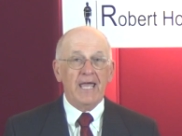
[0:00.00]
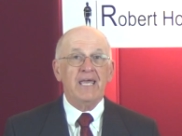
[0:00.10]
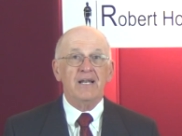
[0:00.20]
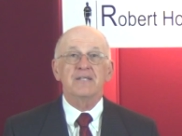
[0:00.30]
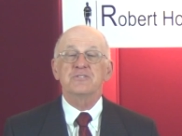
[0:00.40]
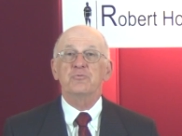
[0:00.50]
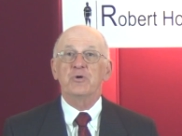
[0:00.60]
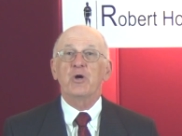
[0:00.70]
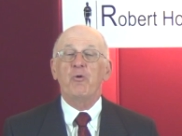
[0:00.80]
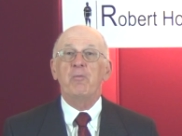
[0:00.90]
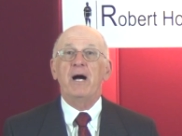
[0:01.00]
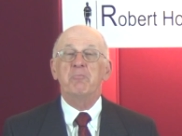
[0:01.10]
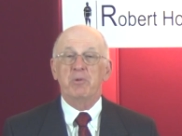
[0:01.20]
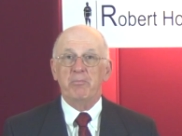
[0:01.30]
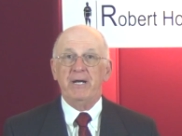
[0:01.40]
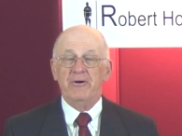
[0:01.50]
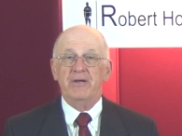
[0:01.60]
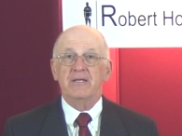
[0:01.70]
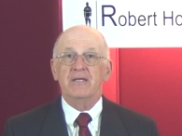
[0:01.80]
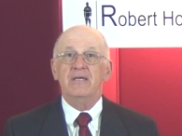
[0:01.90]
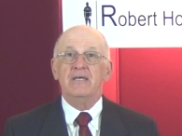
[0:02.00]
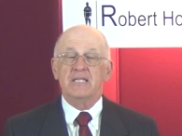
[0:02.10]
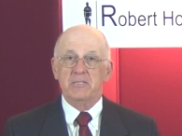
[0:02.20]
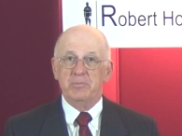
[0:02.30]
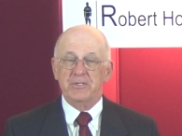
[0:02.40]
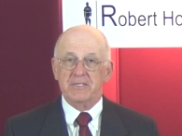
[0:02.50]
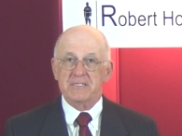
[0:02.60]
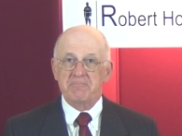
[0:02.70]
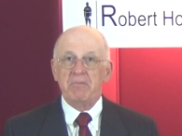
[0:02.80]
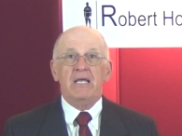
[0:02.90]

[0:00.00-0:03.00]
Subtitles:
analyst will go about preparing the books.